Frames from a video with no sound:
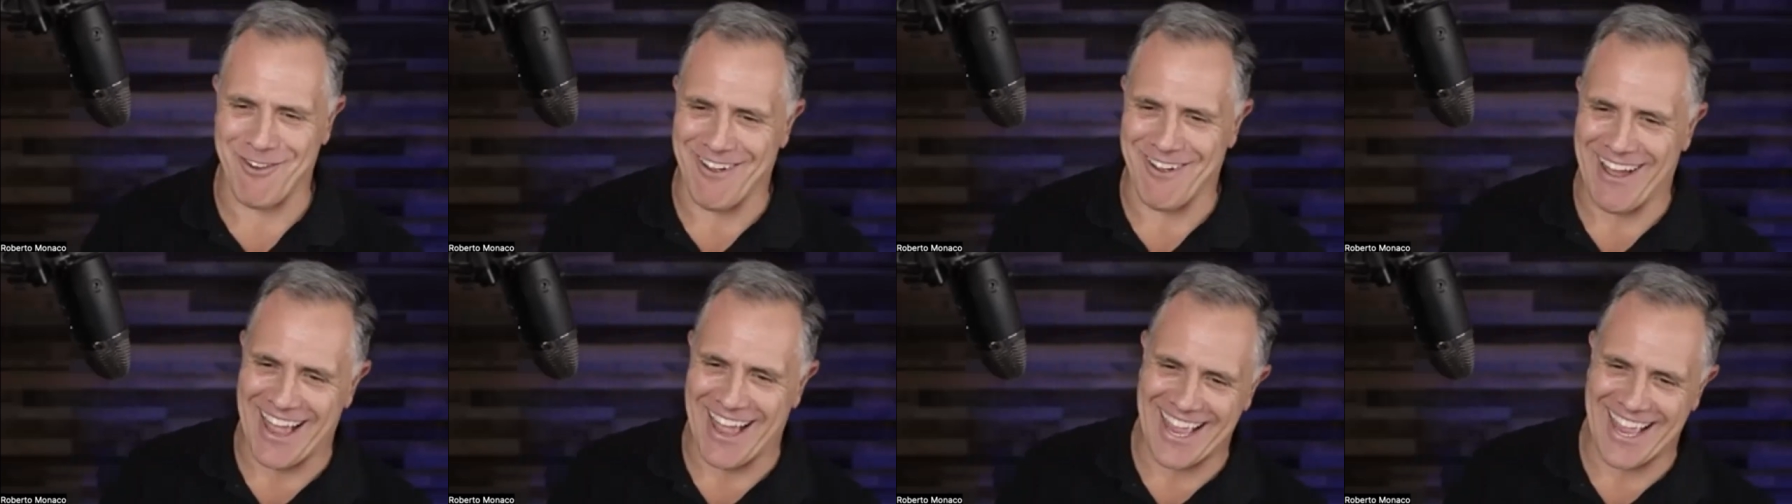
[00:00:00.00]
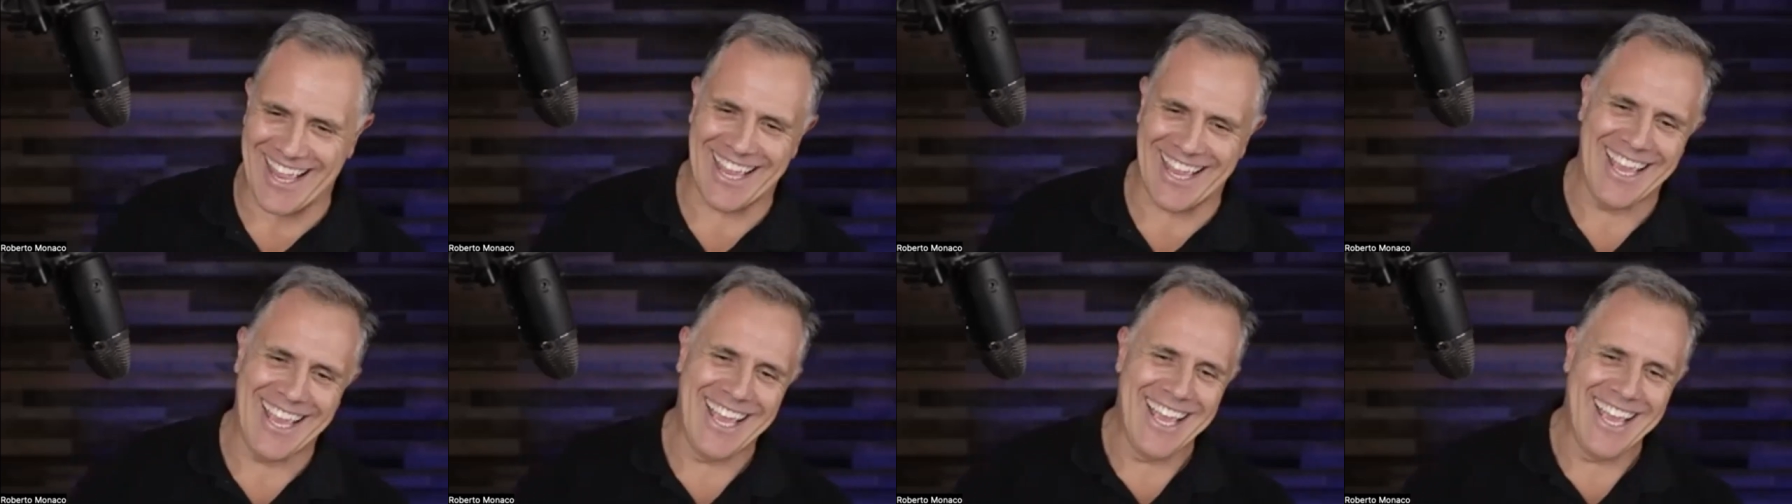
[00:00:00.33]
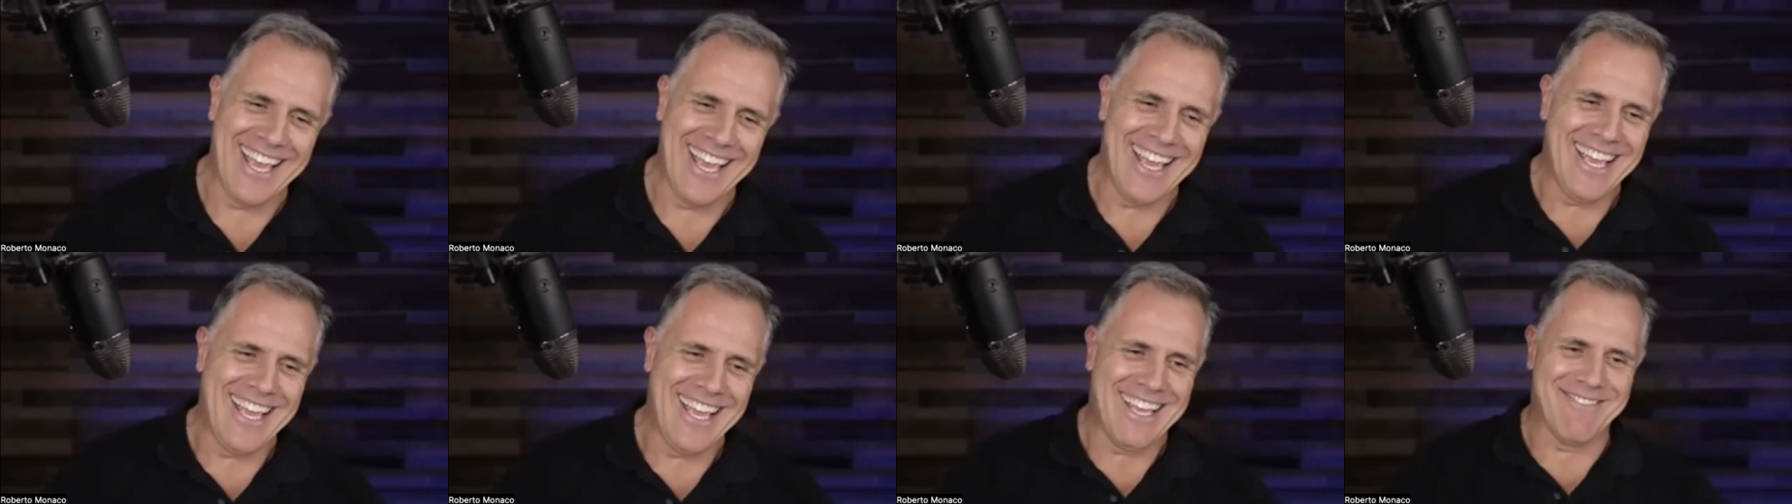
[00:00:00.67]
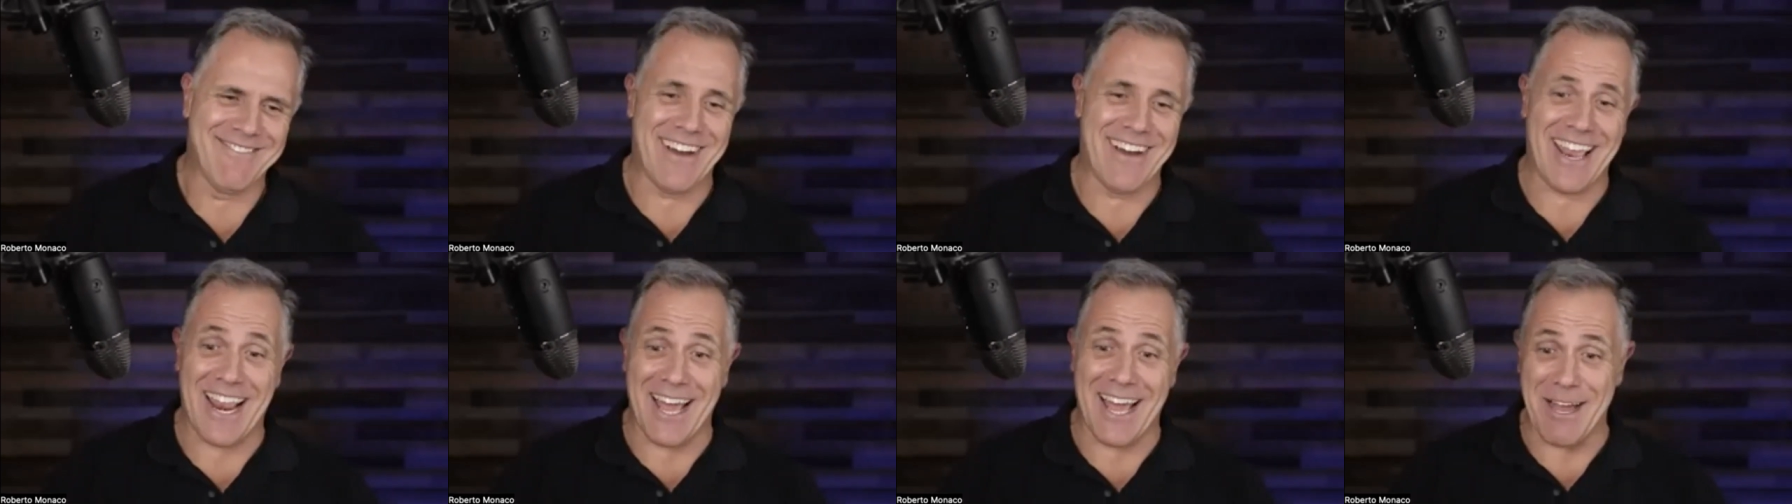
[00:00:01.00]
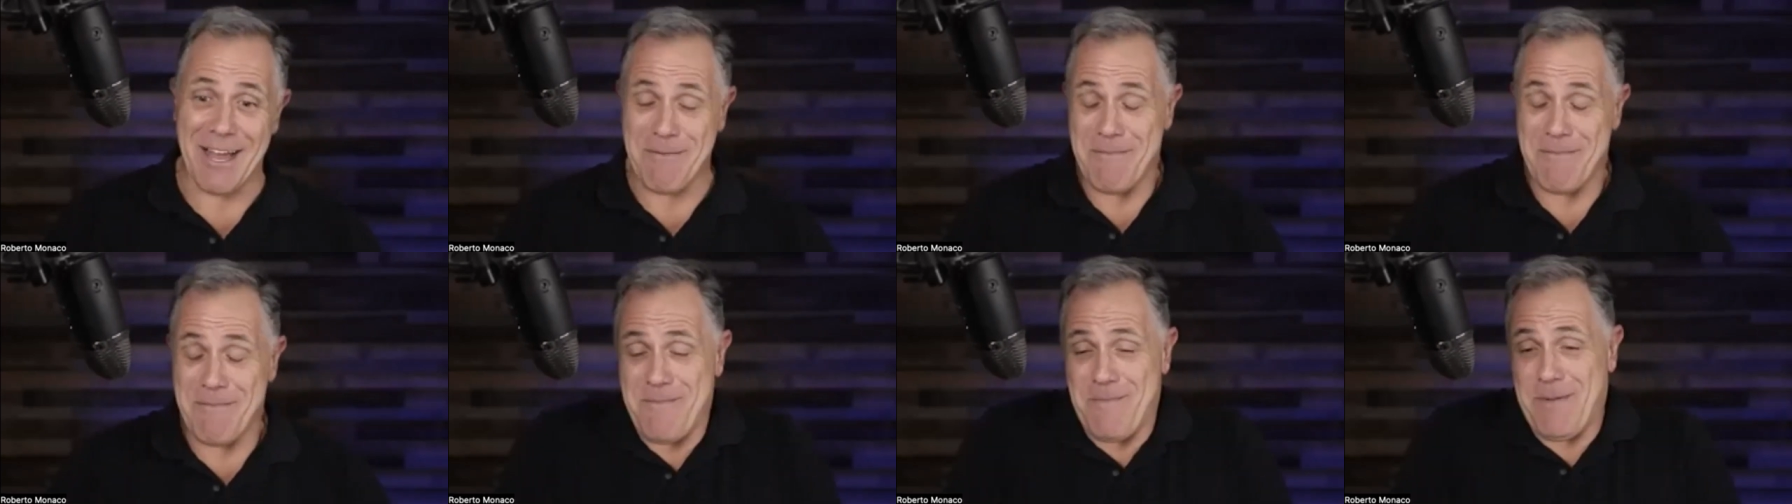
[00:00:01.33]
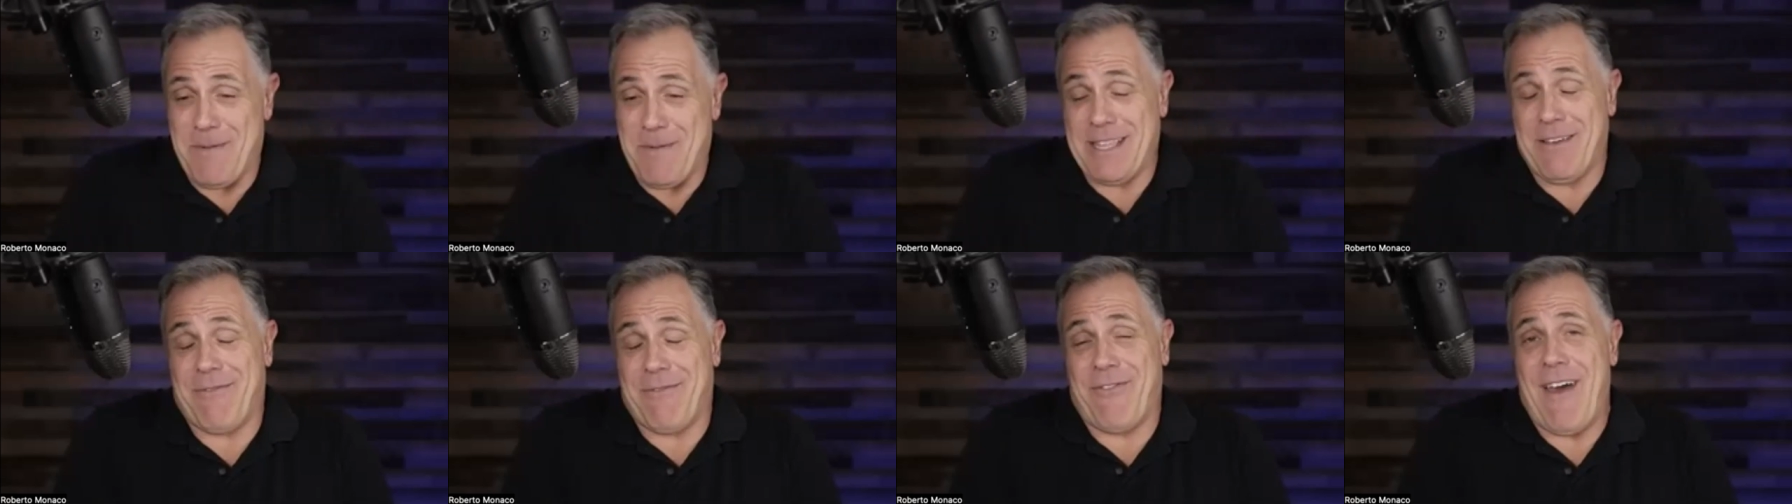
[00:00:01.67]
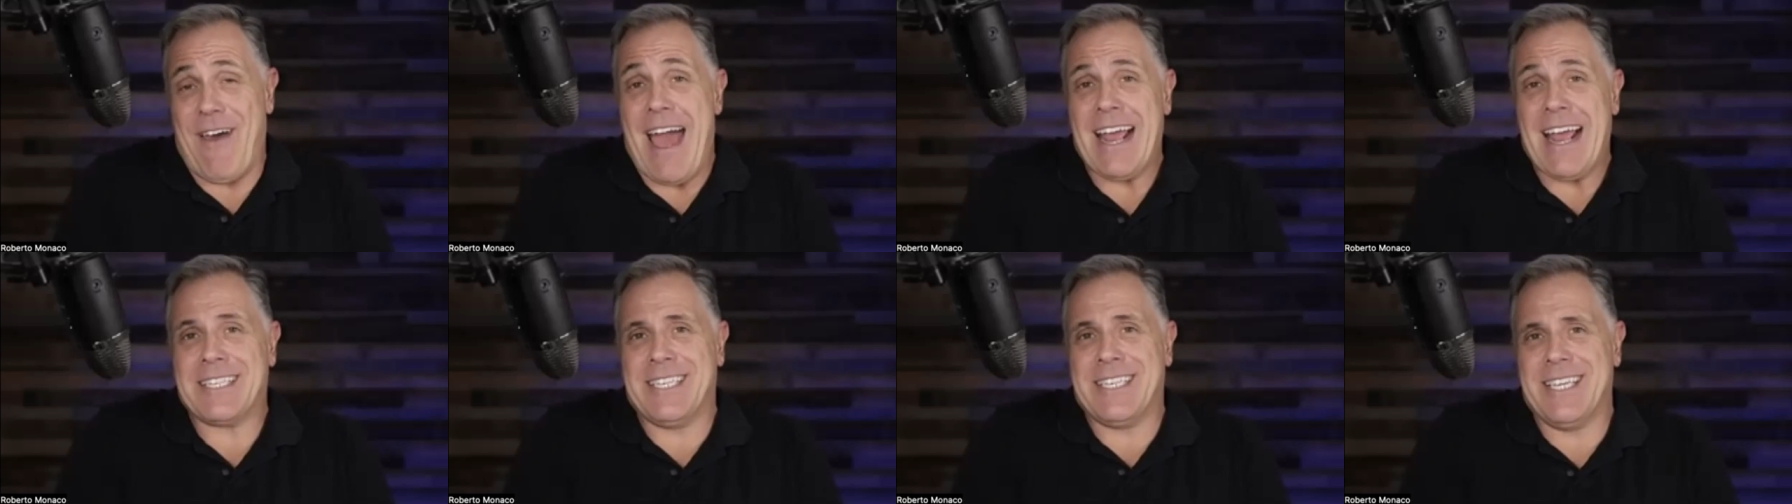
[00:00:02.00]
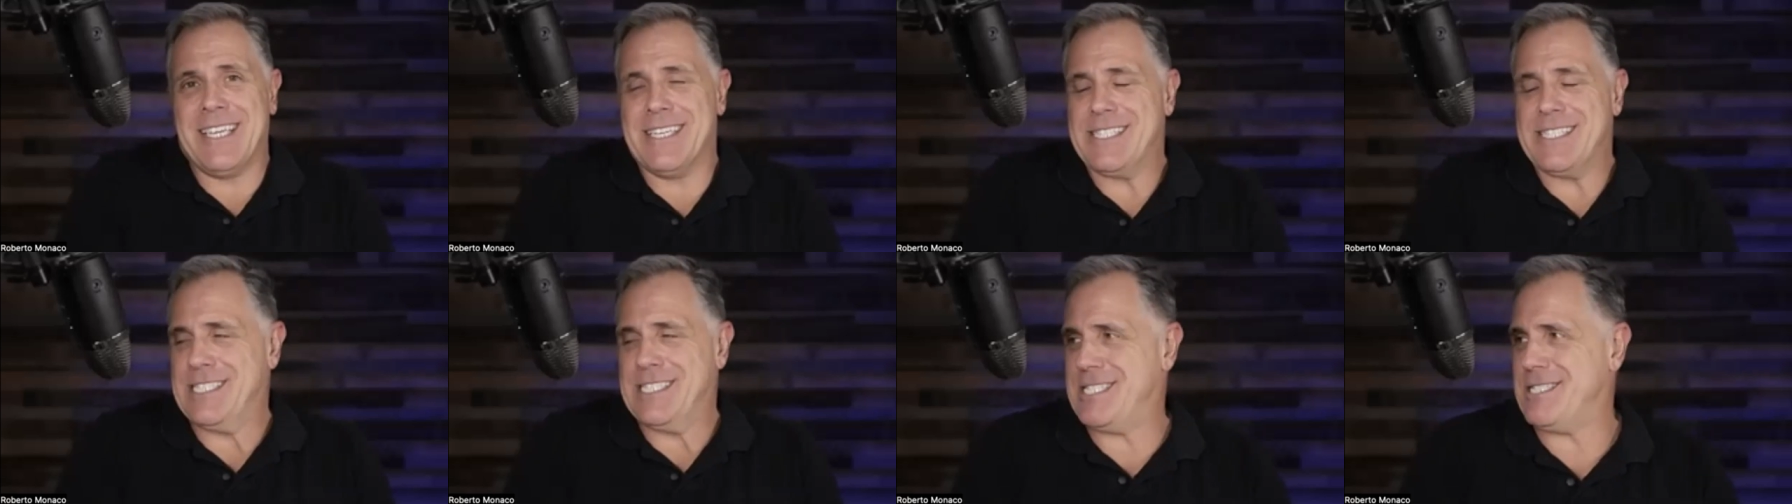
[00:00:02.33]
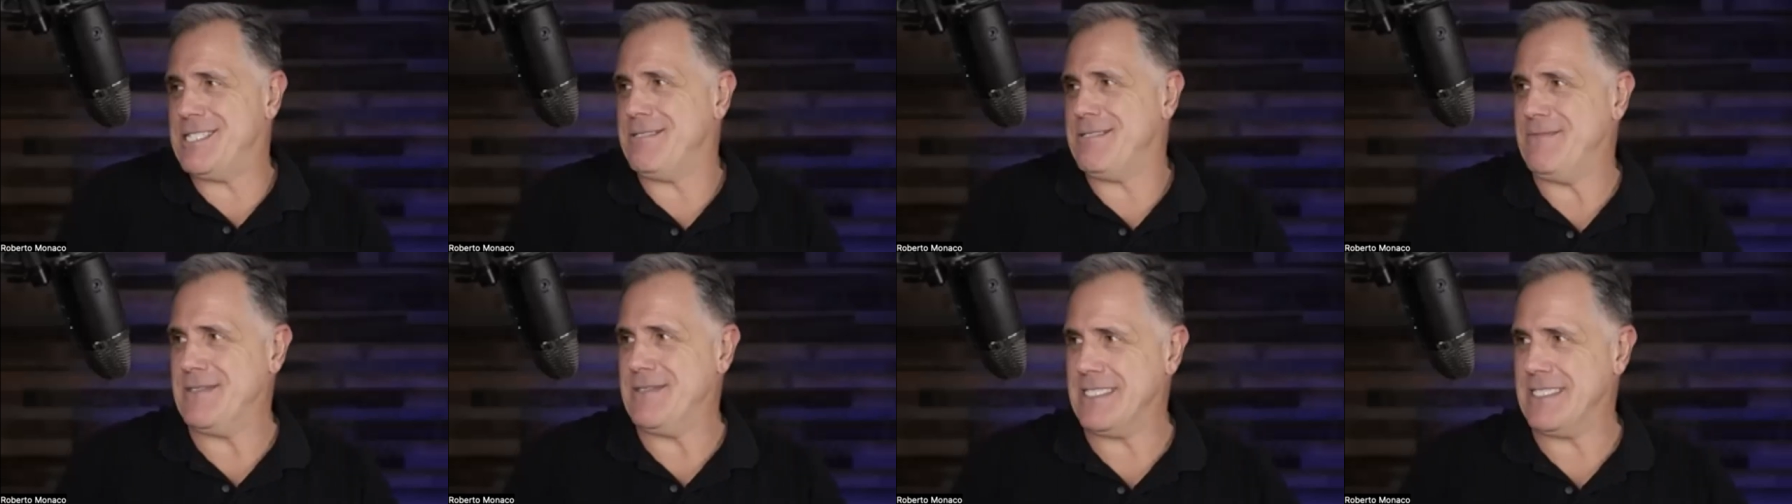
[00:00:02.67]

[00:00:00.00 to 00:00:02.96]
but uh, but the fact is